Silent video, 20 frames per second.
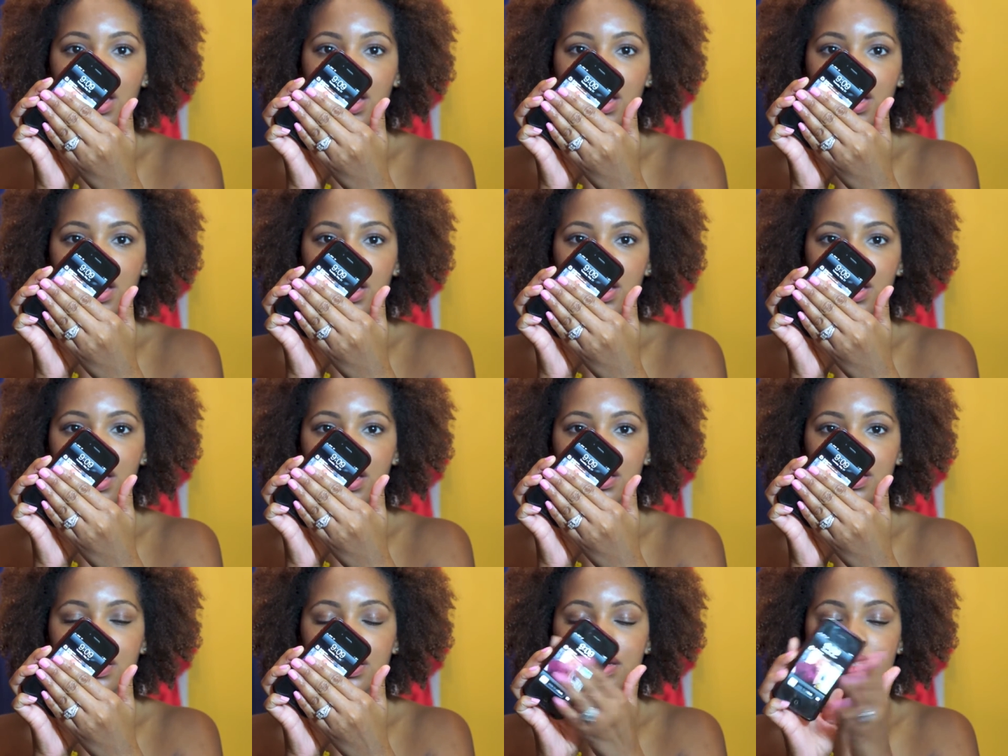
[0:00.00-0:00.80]

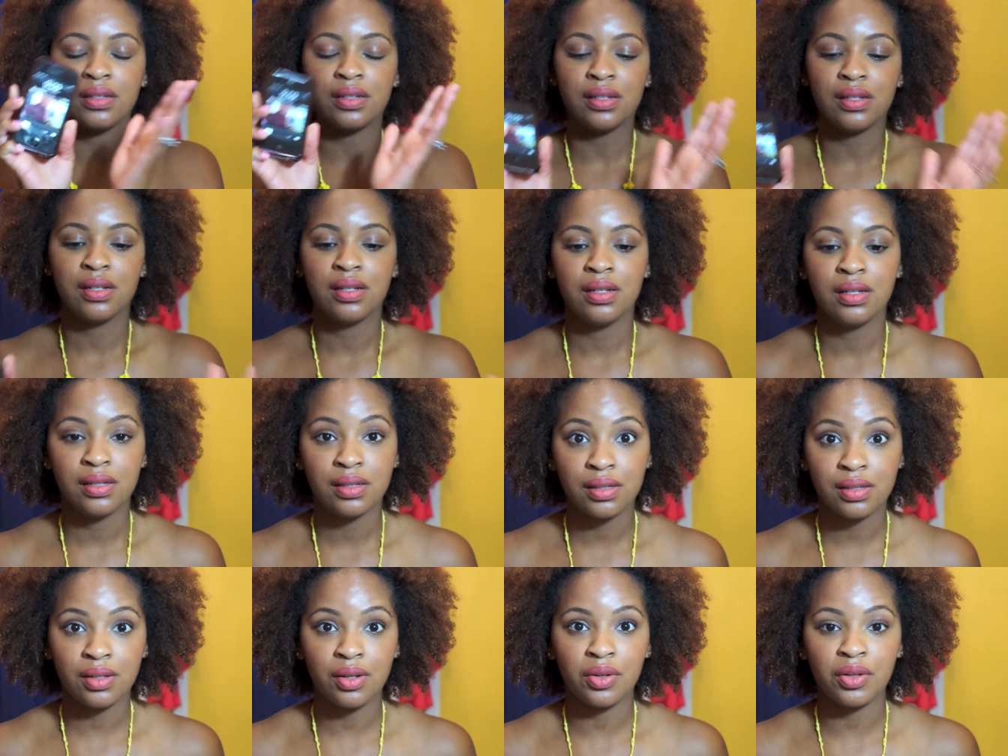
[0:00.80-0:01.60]
And
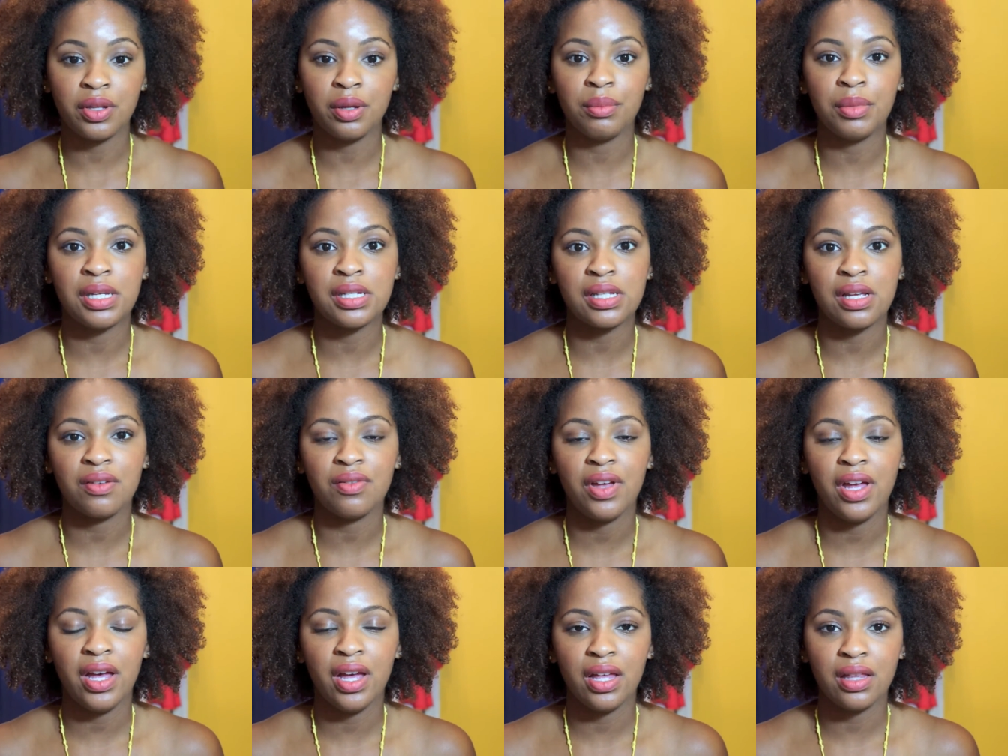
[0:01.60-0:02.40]
so that means
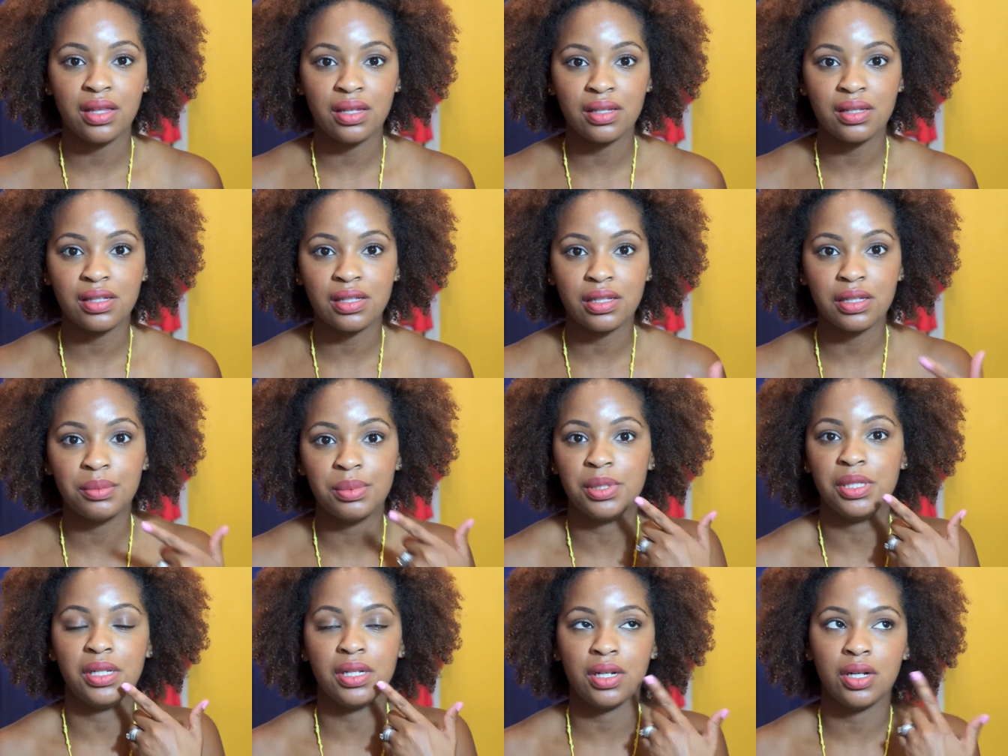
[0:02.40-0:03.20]
I've had this
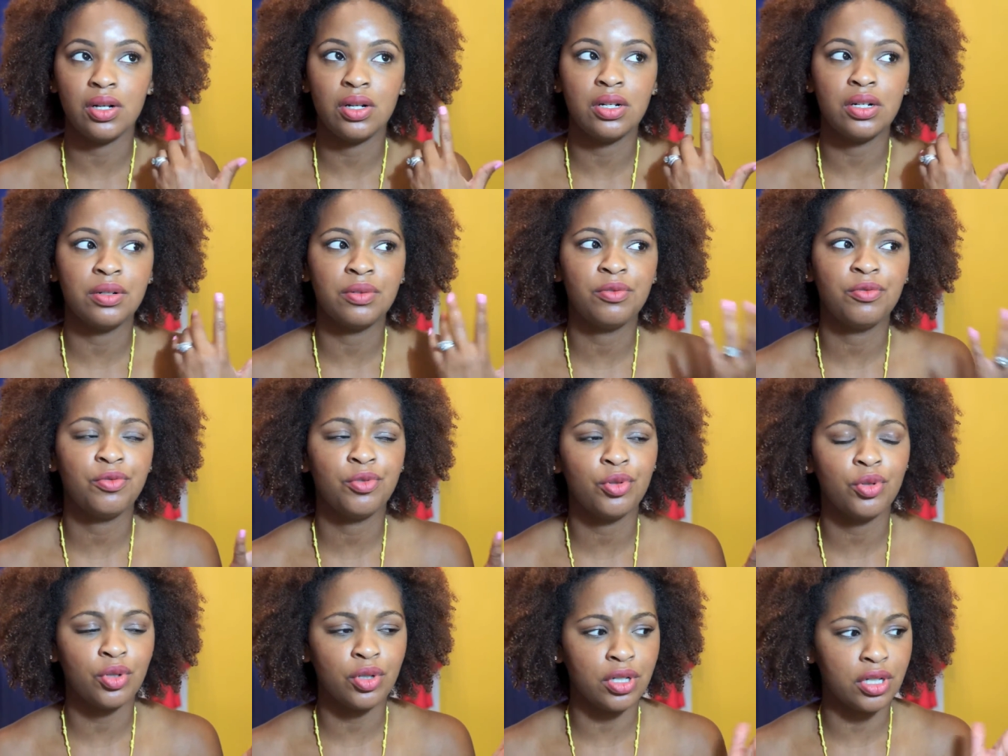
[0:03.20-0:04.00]
lipstick on
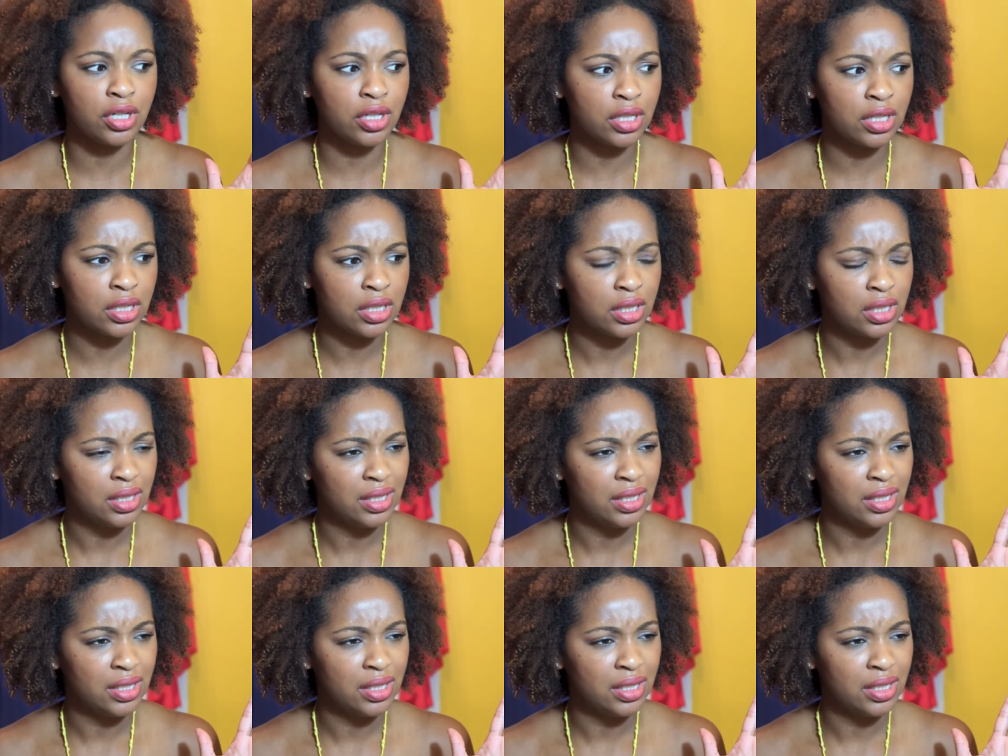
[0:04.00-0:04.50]
for